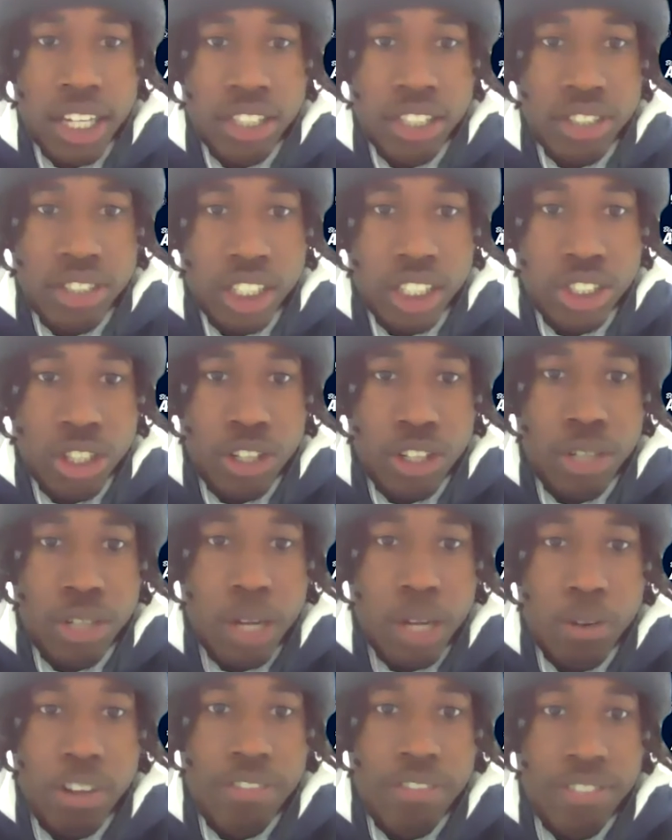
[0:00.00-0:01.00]
here trying to show them
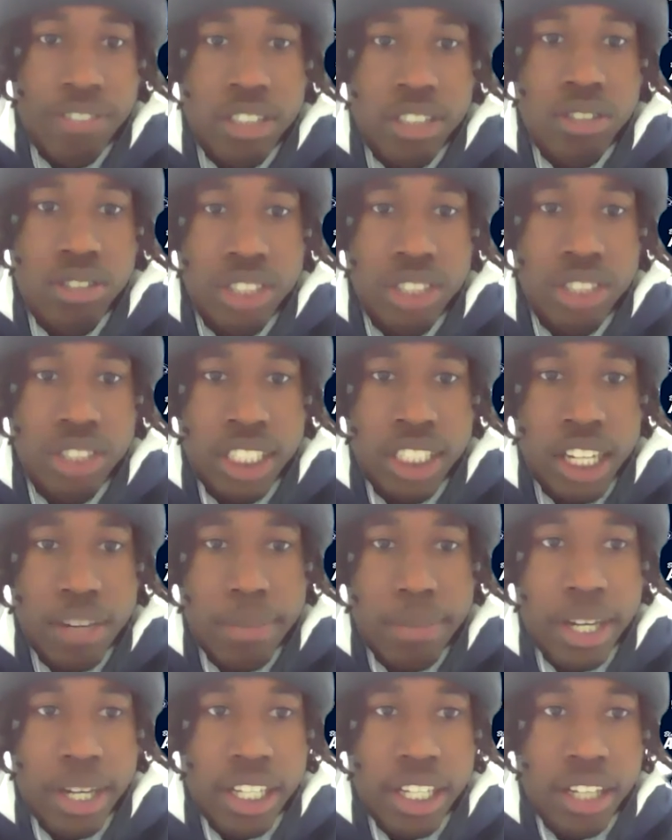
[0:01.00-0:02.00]
that we're physical just as
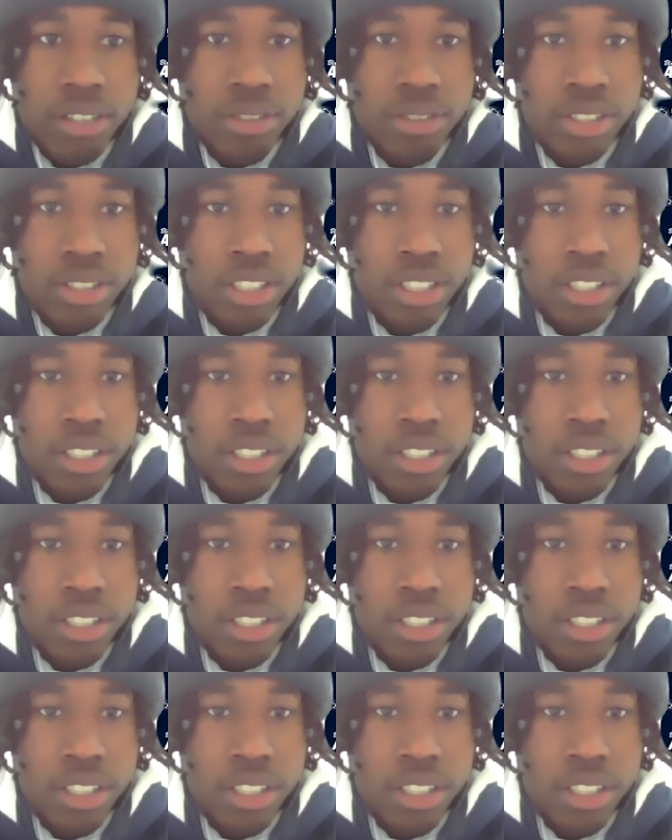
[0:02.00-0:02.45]
everybody else.